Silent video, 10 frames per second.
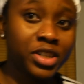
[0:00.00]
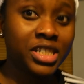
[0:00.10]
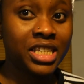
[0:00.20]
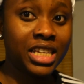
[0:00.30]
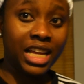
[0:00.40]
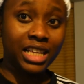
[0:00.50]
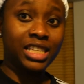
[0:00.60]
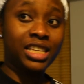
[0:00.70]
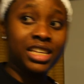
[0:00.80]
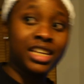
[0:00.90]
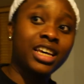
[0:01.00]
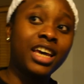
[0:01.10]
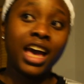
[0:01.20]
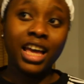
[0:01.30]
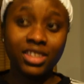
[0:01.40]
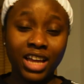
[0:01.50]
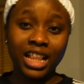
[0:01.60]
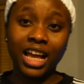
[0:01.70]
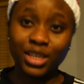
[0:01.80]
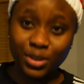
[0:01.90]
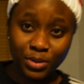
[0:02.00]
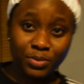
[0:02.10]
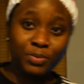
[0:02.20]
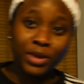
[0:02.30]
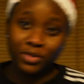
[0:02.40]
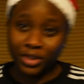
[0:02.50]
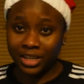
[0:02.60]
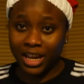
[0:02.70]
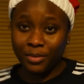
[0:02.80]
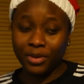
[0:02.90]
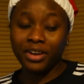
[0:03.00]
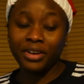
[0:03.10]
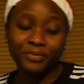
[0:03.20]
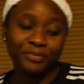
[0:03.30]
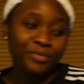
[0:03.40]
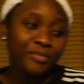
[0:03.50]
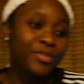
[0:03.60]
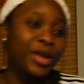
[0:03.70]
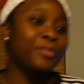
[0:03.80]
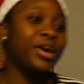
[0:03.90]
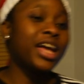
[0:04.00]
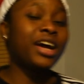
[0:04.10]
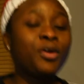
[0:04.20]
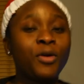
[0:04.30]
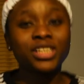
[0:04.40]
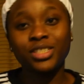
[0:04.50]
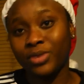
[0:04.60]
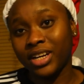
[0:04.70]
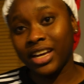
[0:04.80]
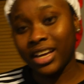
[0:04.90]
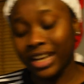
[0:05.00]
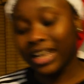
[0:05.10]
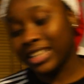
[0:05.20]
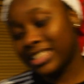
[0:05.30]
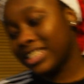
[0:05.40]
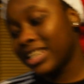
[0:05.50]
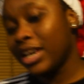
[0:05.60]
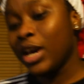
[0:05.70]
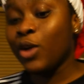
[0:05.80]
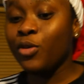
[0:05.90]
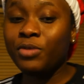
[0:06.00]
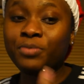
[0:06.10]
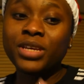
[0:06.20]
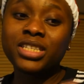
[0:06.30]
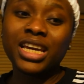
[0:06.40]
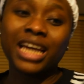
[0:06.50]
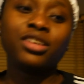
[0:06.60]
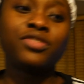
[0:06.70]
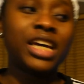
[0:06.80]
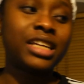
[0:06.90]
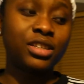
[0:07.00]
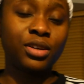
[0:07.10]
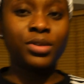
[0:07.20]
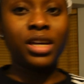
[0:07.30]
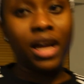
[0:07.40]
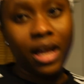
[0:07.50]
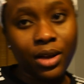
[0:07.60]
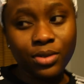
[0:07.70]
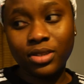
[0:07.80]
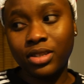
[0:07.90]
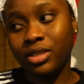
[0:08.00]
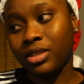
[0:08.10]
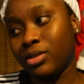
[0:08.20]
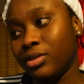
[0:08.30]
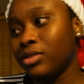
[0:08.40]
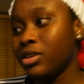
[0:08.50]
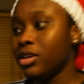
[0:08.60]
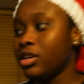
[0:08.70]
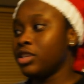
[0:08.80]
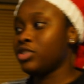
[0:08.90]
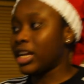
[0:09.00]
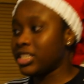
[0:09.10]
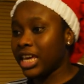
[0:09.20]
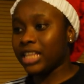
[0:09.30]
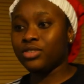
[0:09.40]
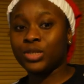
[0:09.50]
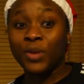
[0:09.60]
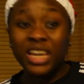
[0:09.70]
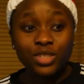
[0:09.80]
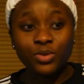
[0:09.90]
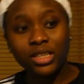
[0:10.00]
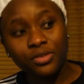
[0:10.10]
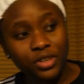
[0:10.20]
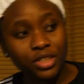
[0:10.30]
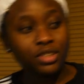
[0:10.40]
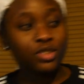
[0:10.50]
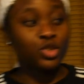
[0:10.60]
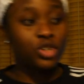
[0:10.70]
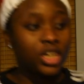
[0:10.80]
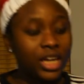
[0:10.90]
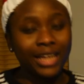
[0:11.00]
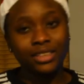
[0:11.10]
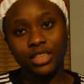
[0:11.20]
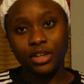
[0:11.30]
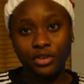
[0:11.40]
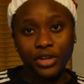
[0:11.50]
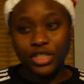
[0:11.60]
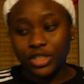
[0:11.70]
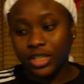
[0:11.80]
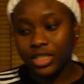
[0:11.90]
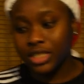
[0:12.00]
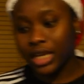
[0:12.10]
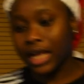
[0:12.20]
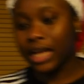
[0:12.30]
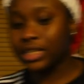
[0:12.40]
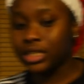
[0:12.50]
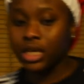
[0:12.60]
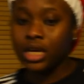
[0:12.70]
she said that, I did not allow her to be prepared for the camera. But yeah, while she's wearing her hat, we've been busy kind of tidying up the house, you know, trying to get the space ready for the tree and the decorations. And